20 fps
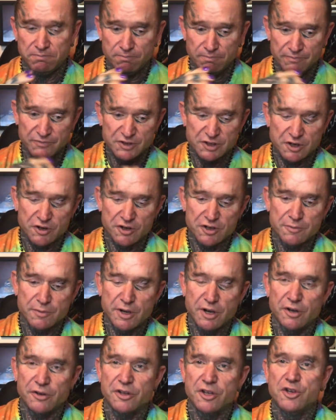excuse me
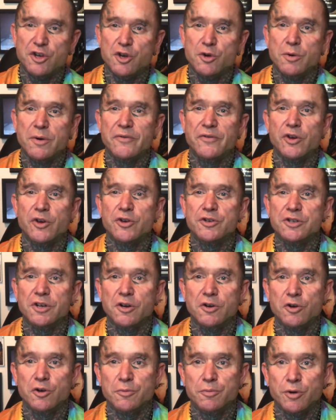got the newer version
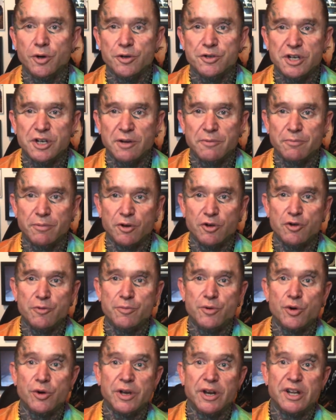called project blue
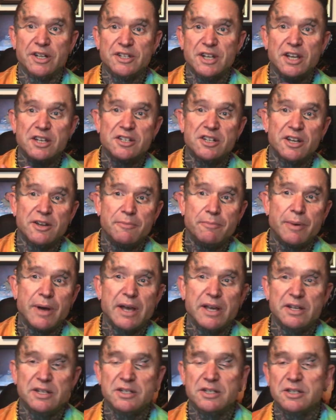book and it's actually
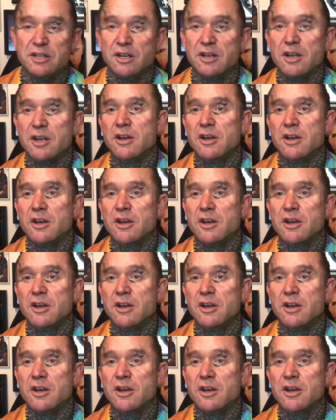based